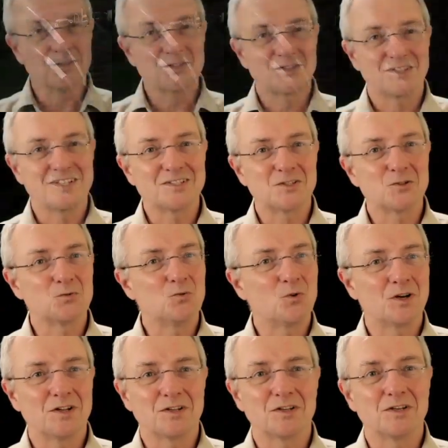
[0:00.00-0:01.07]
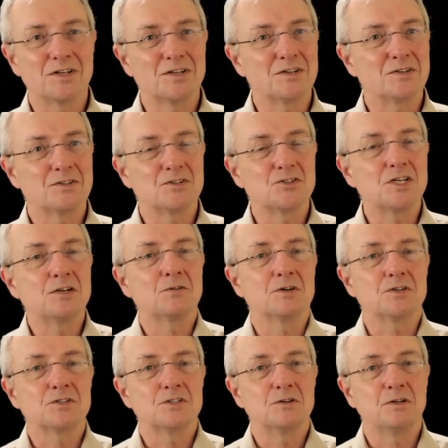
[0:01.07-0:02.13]
This is one of the
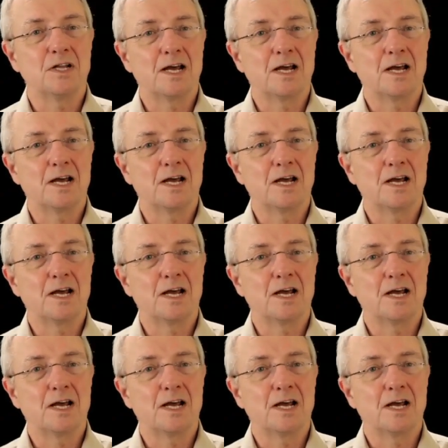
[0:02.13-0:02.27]
secrets to